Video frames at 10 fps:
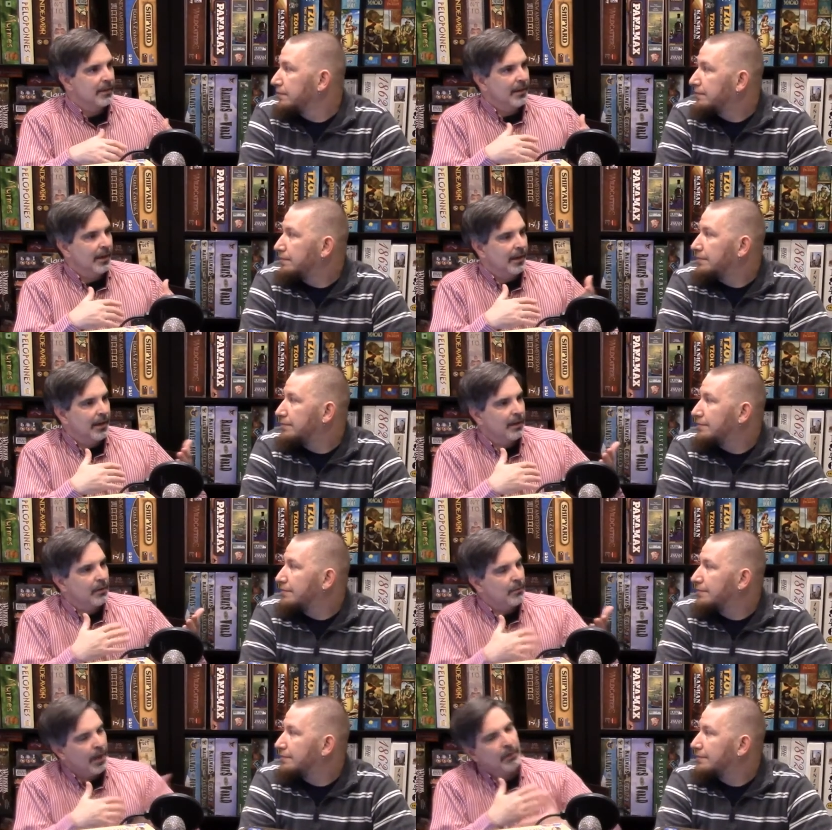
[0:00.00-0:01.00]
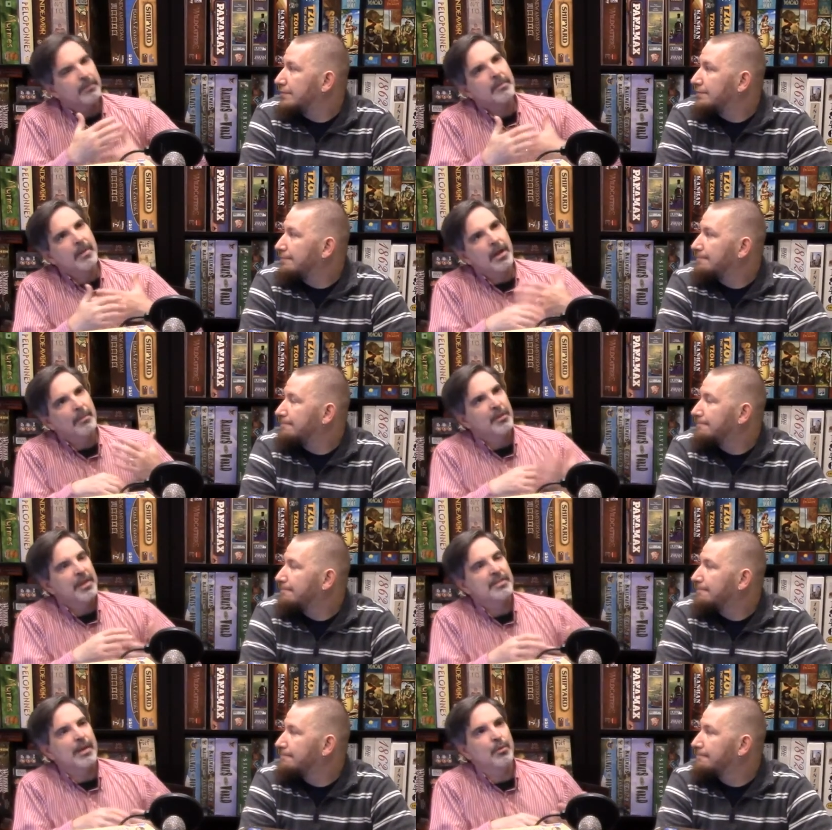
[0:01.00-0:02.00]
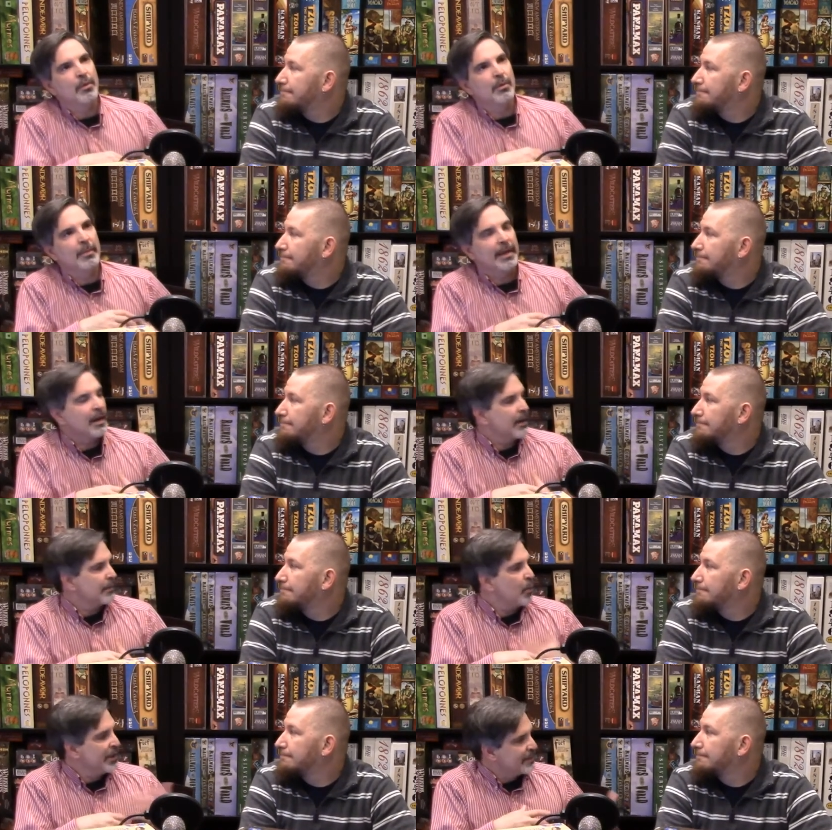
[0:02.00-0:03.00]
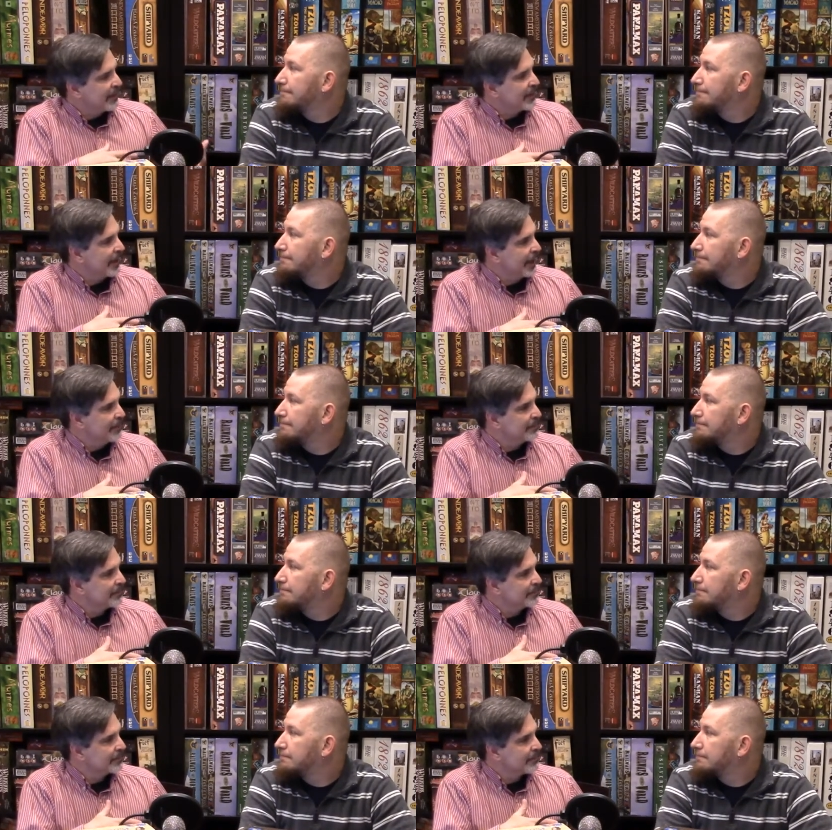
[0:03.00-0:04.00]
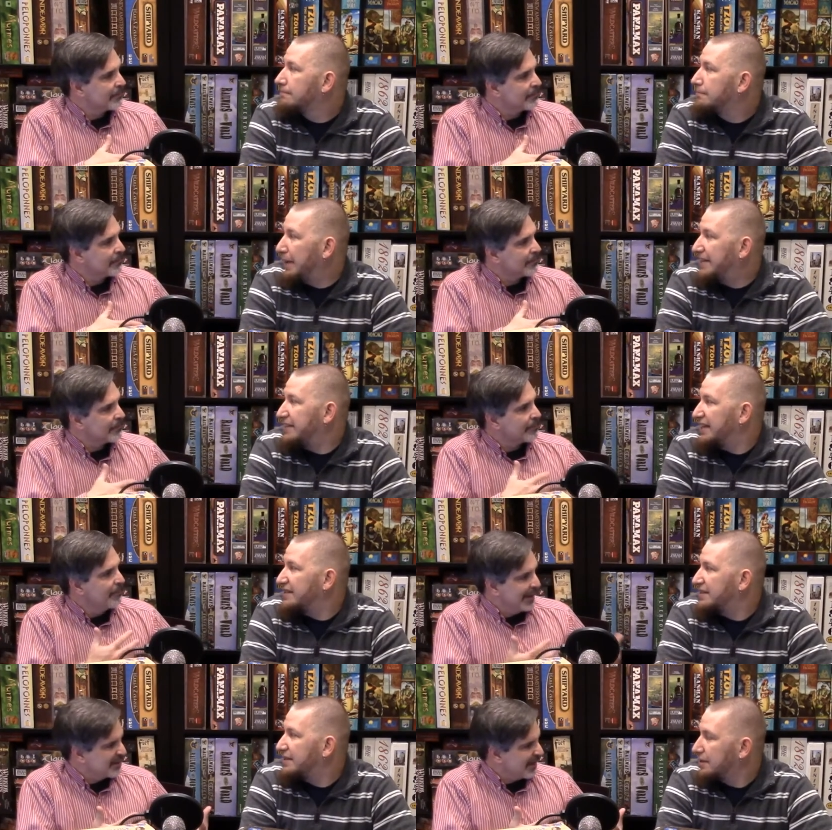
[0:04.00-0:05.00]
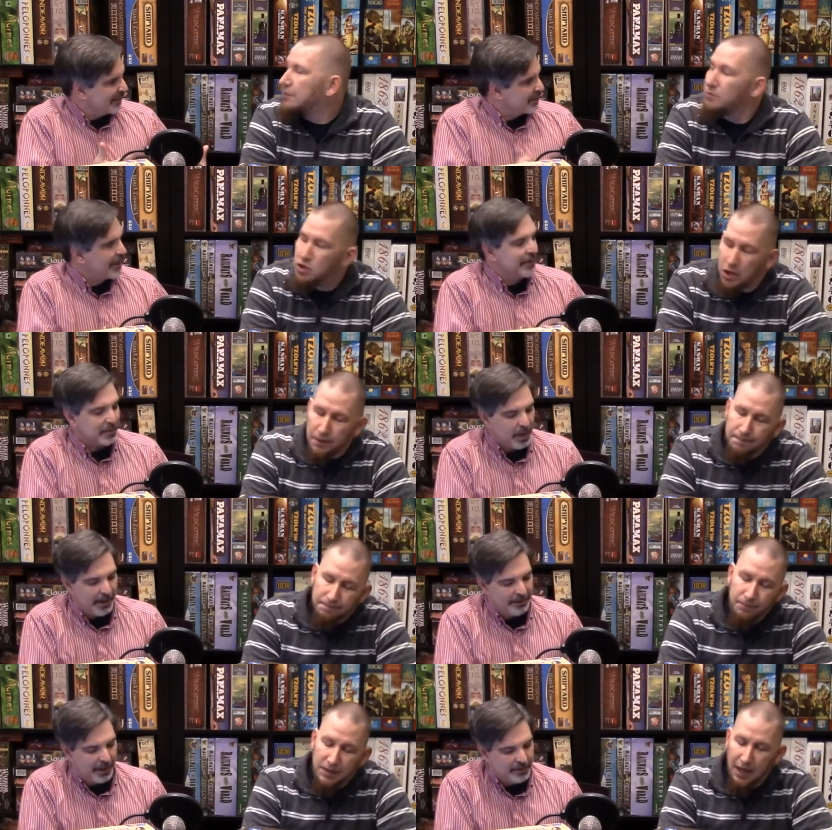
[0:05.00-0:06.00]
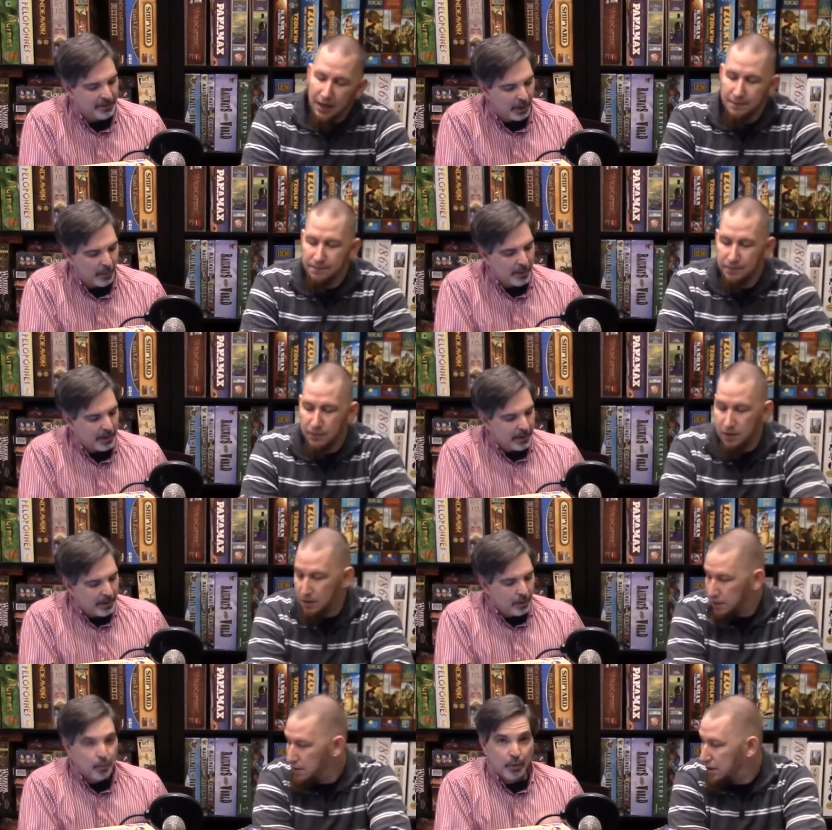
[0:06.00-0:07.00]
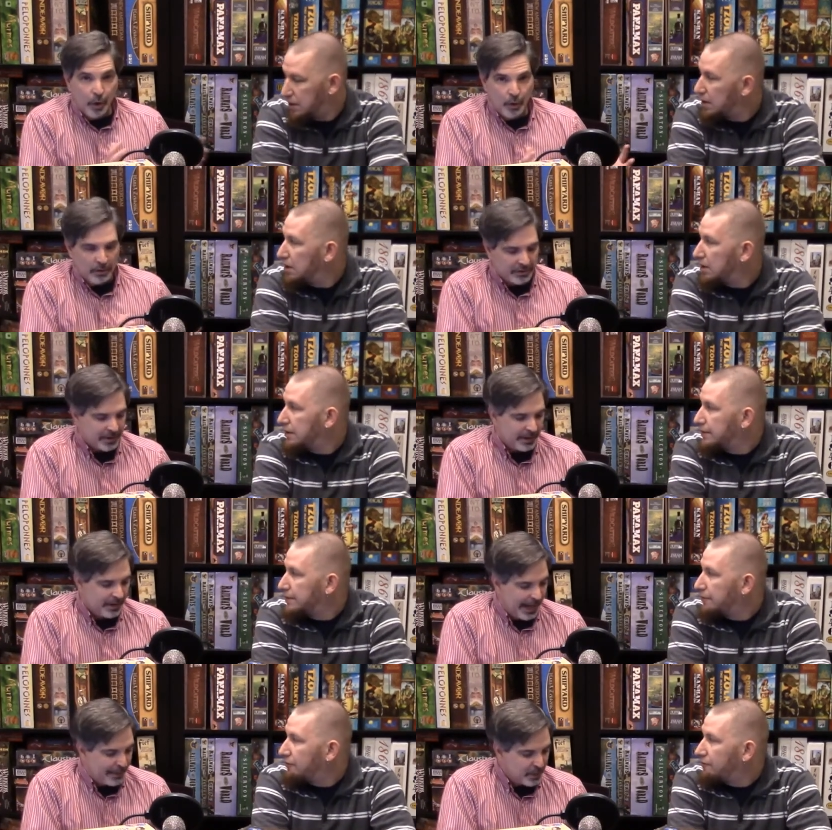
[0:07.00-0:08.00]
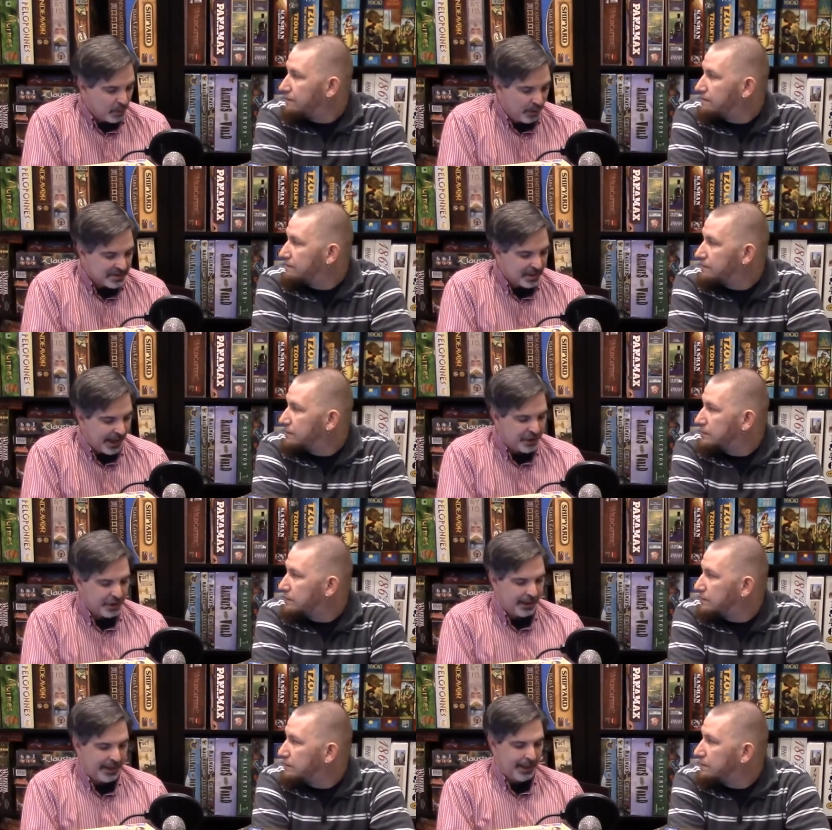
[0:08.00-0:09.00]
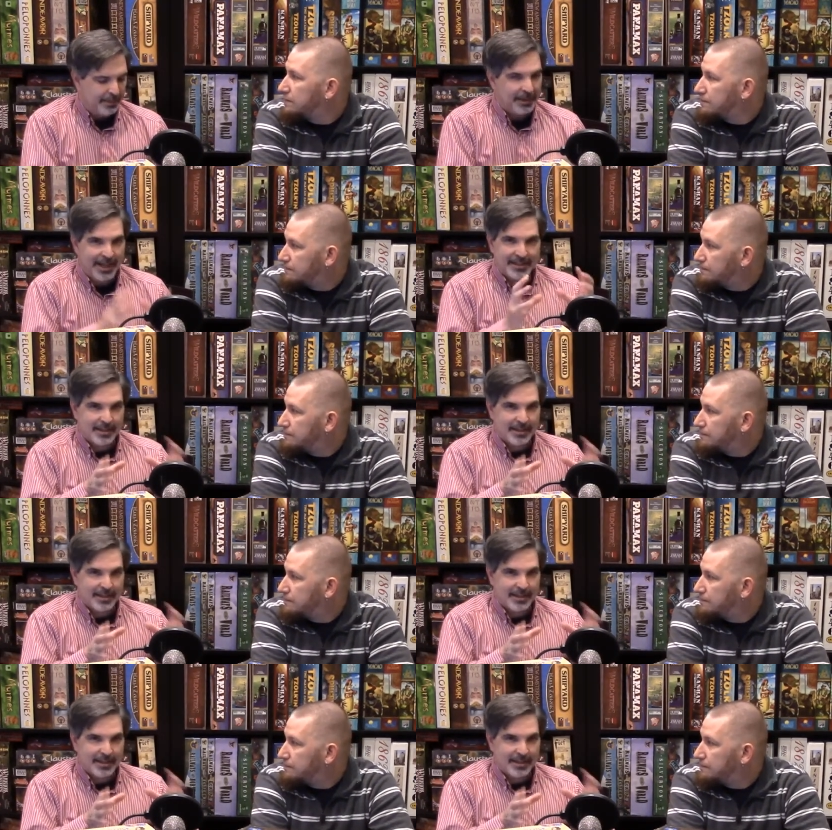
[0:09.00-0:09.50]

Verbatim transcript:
Speaker 1: Uh, well, a couple of things that will make our points about the game make sense. Make sense. Sure. Have some context. Yeah. So roles. The game's a role selection game, and that's the